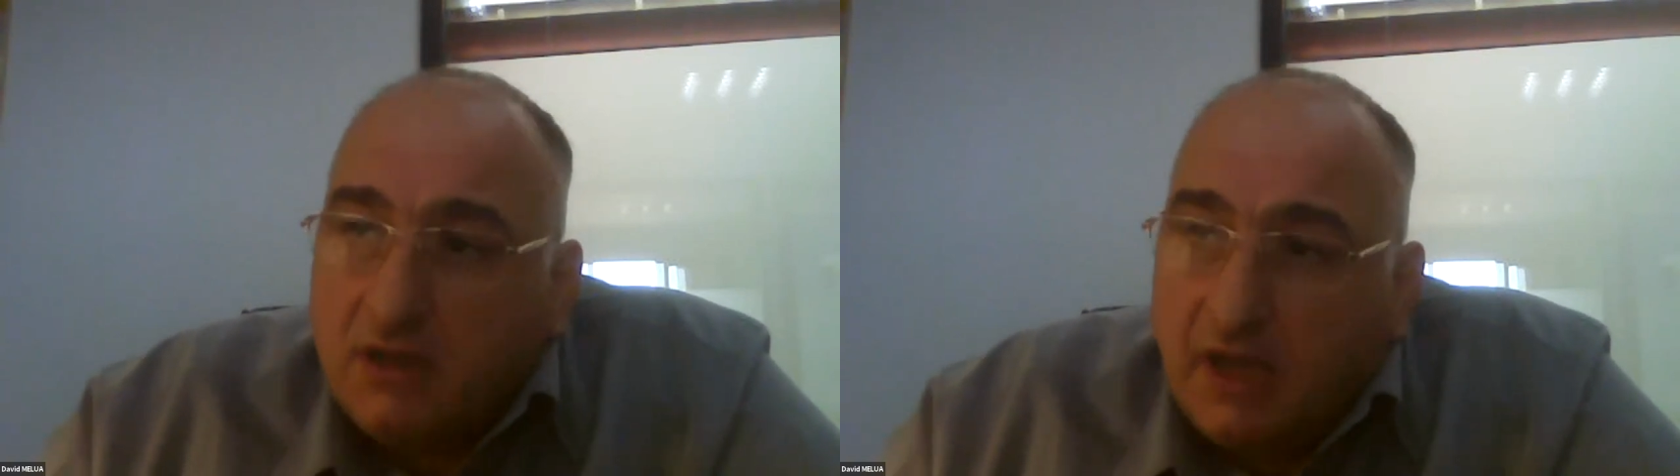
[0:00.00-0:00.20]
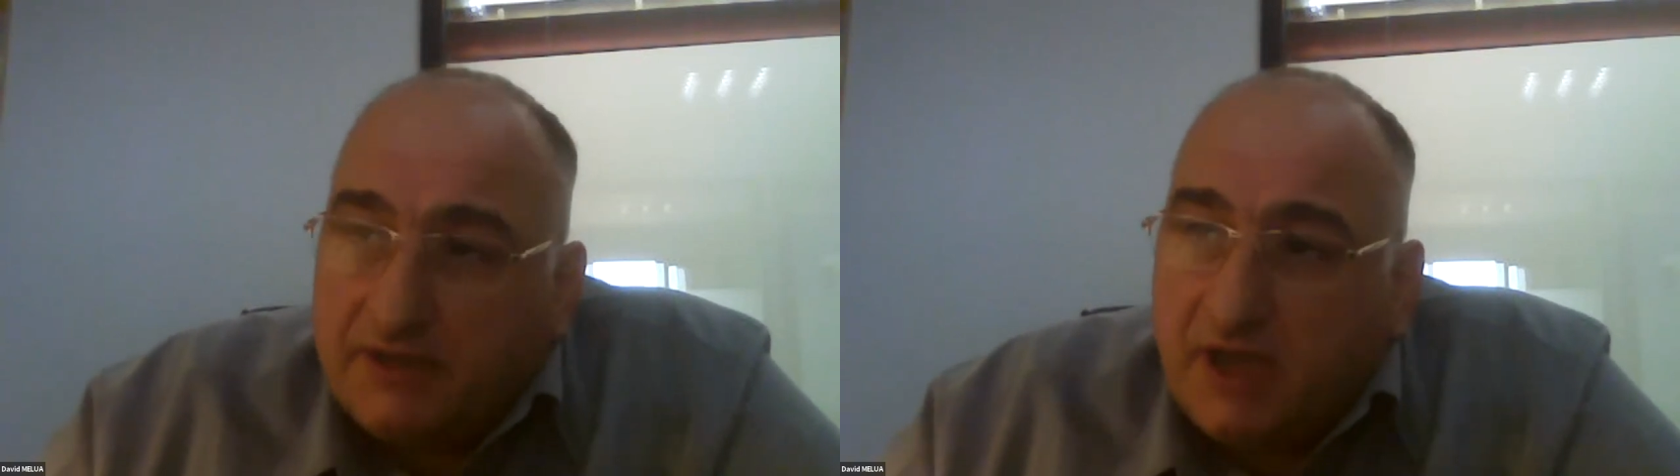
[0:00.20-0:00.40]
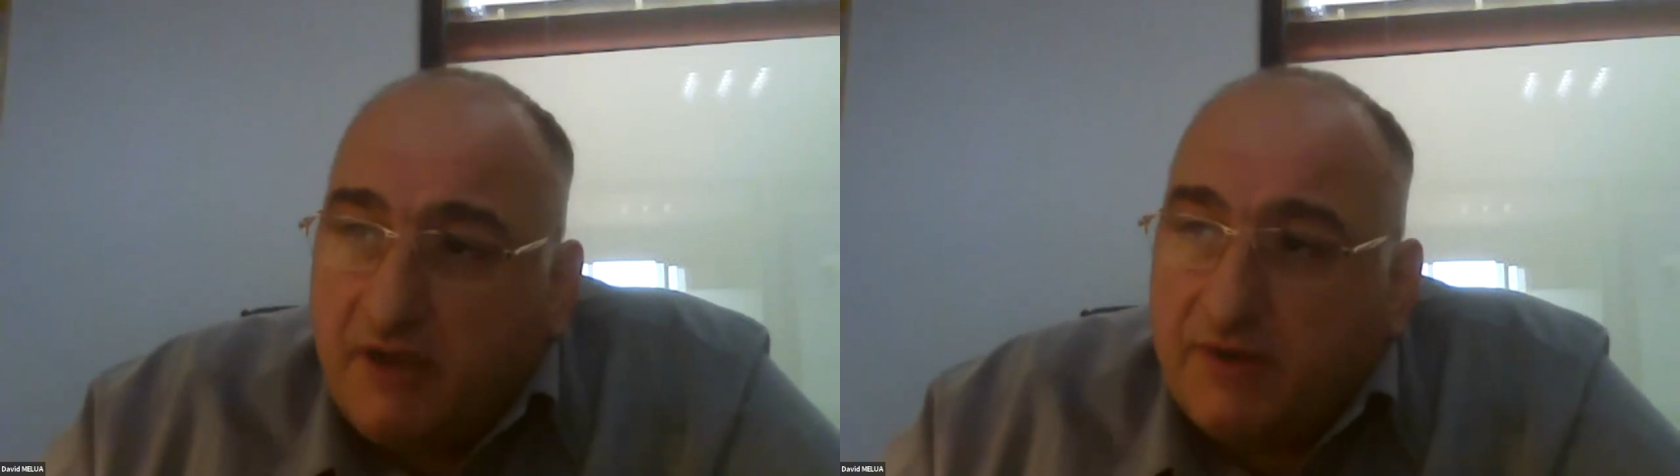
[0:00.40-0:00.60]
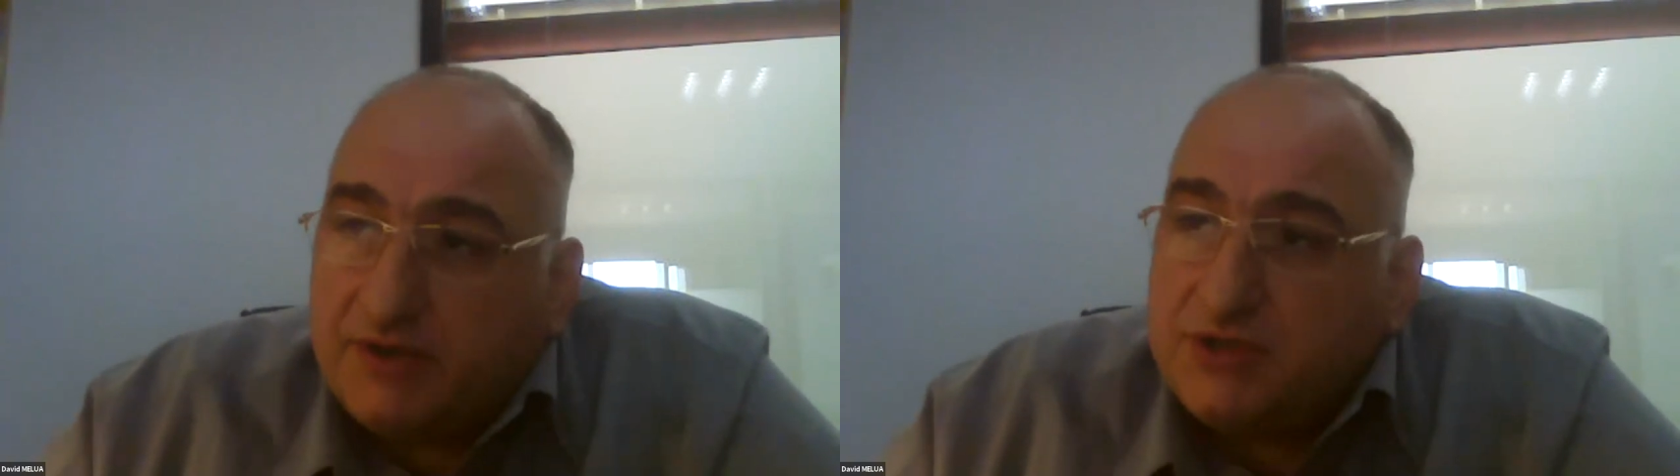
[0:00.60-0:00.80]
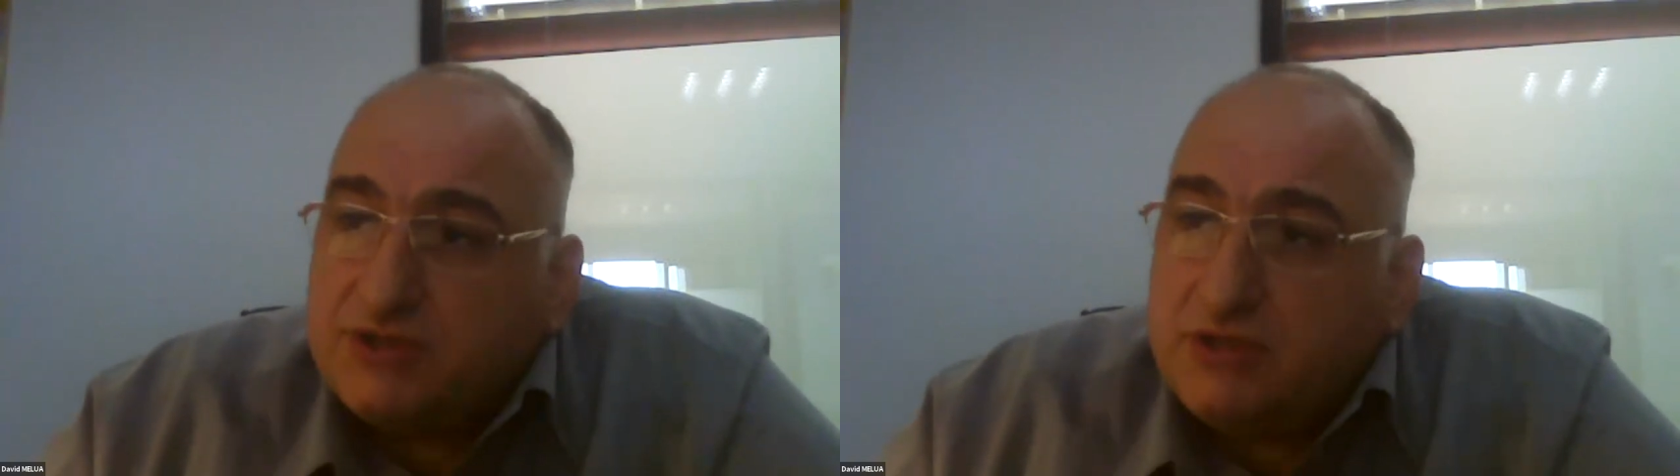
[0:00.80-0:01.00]
and
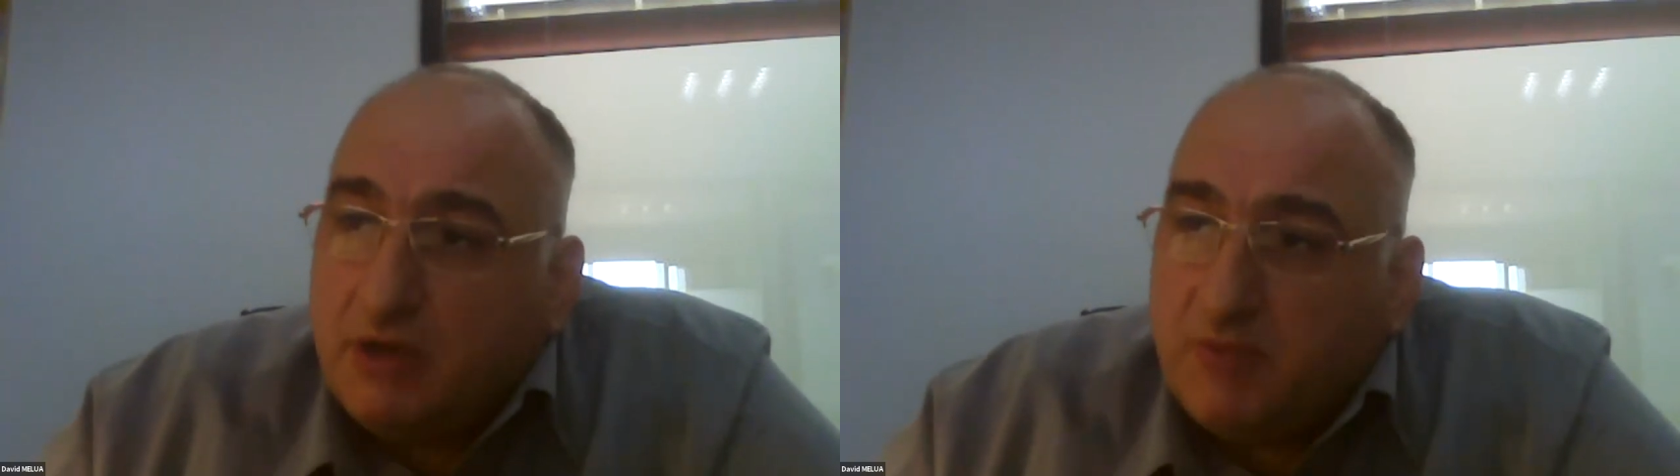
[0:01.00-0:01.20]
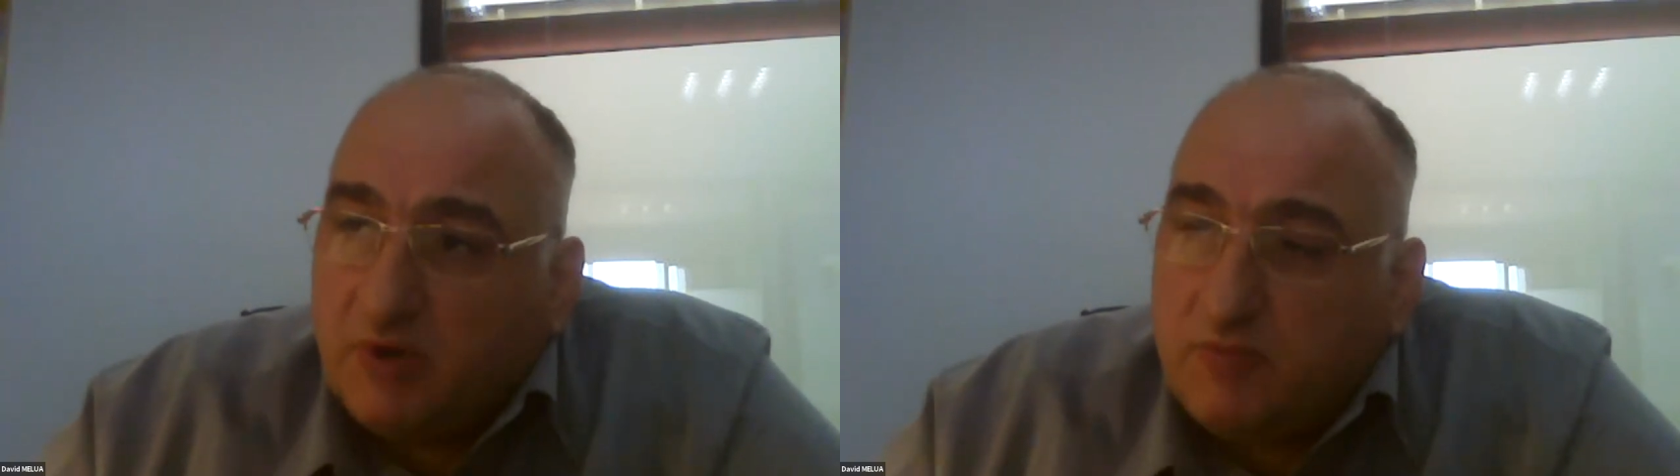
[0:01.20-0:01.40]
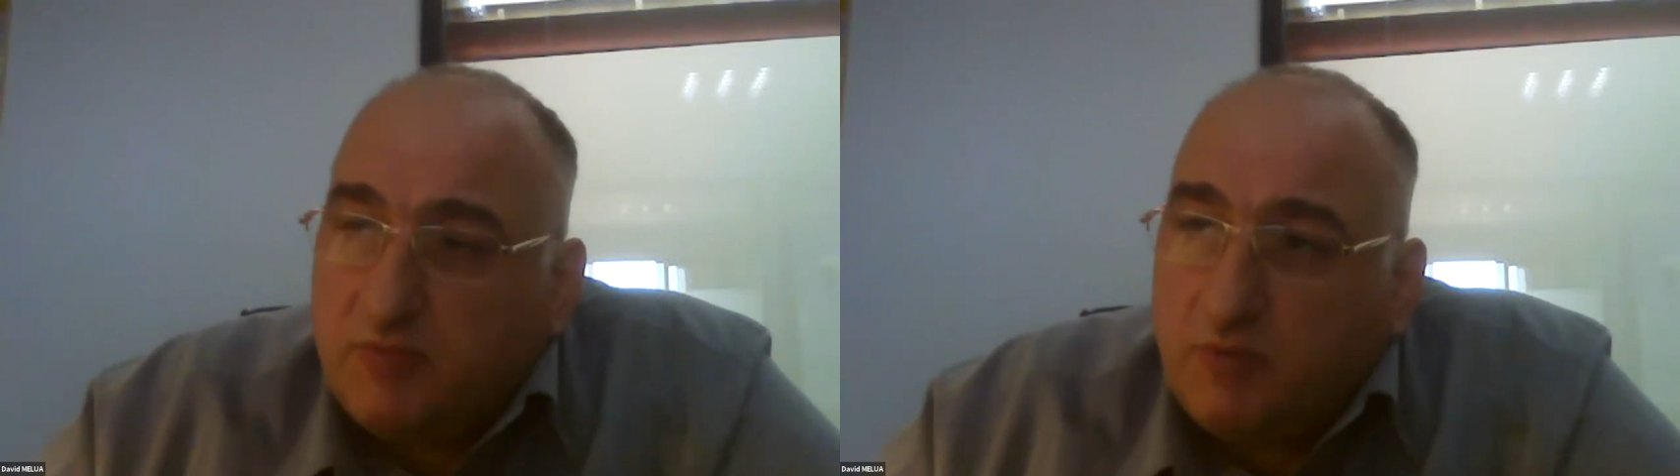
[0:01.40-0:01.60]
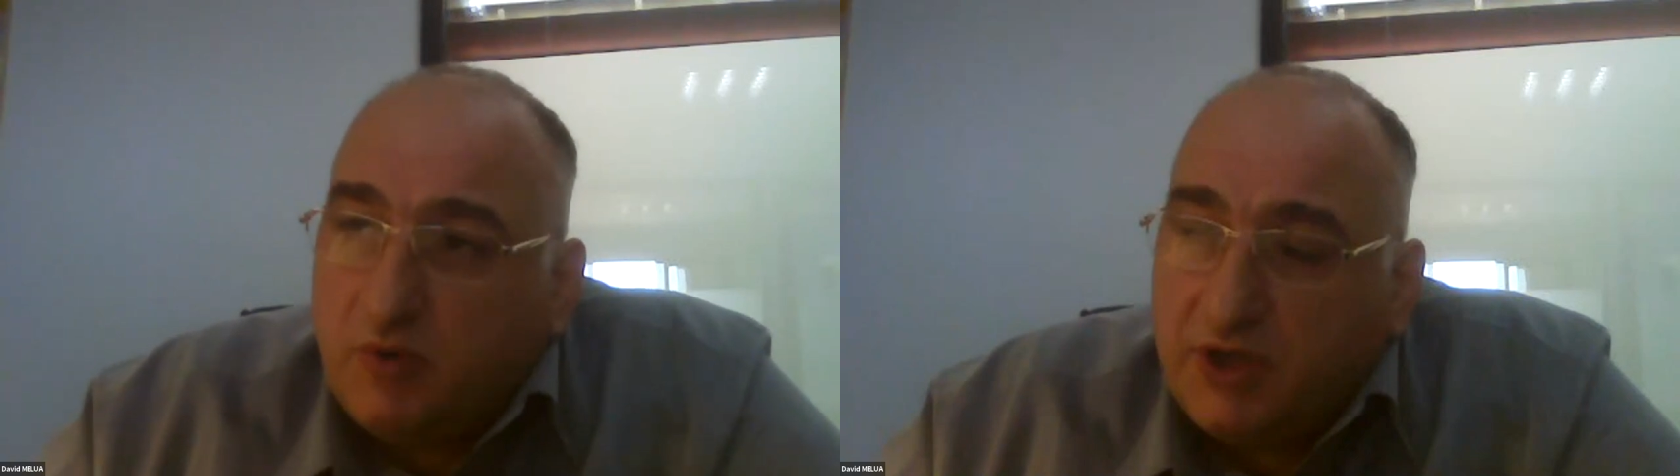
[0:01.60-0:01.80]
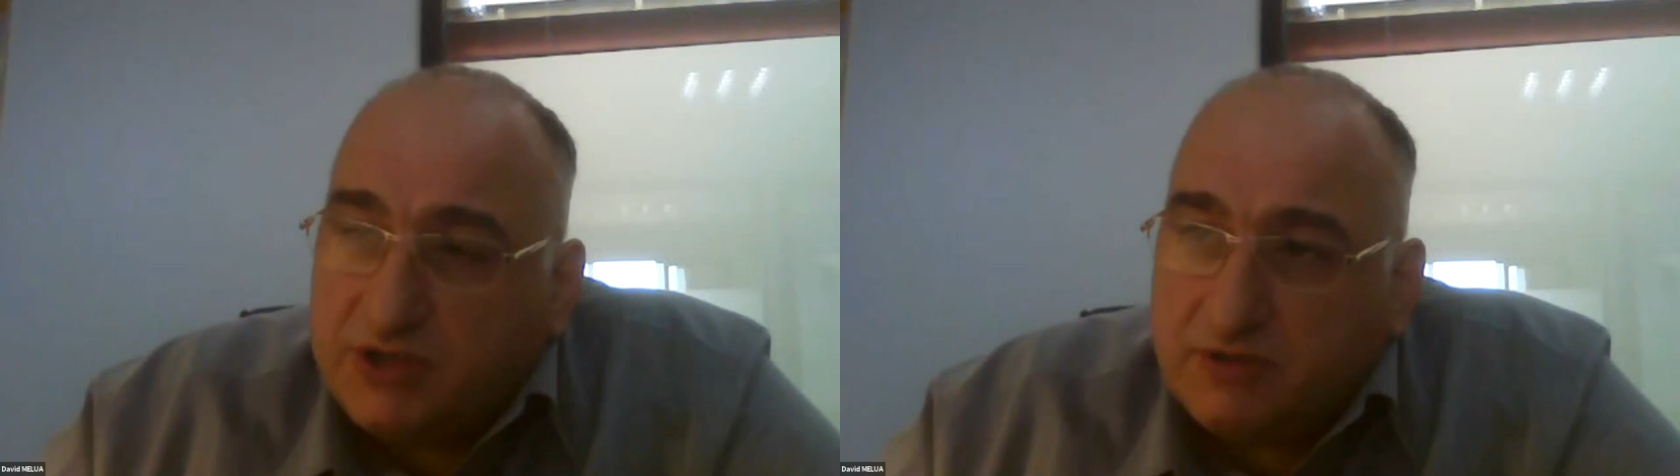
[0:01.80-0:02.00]
average number of
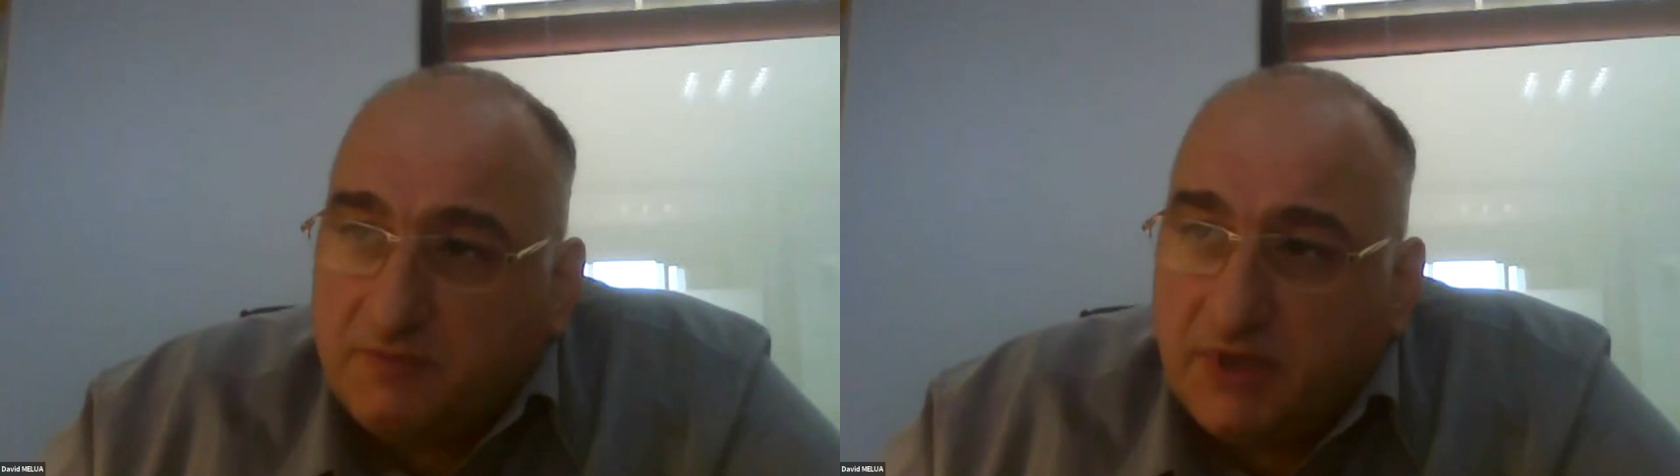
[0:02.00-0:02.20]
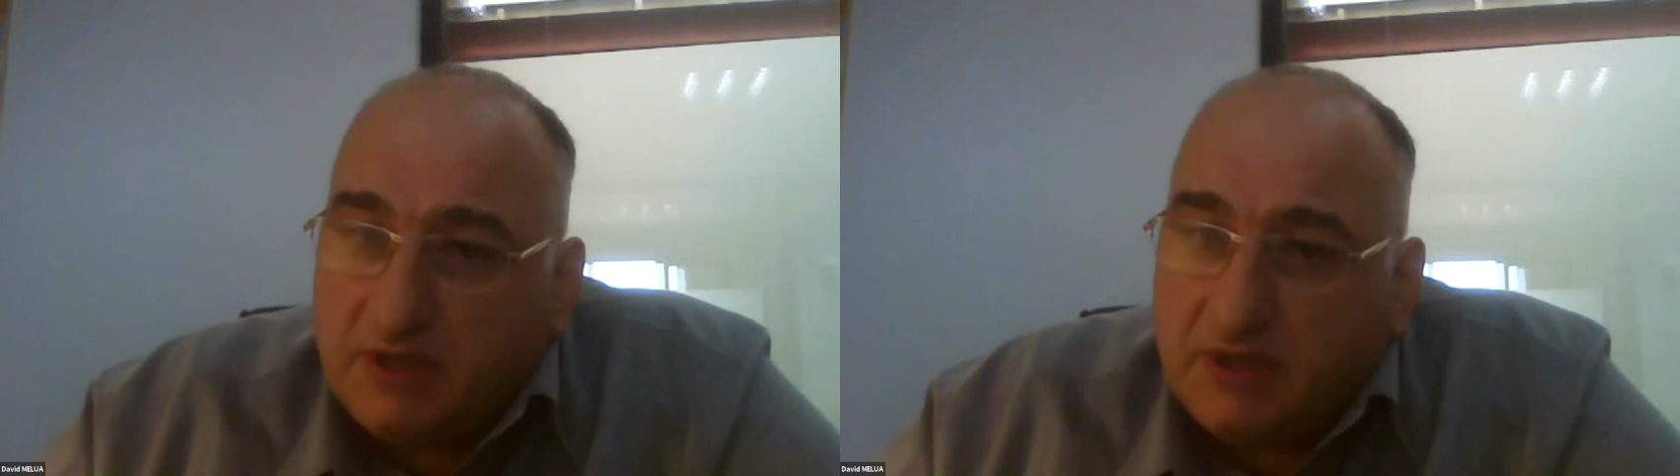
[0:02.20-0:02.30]
population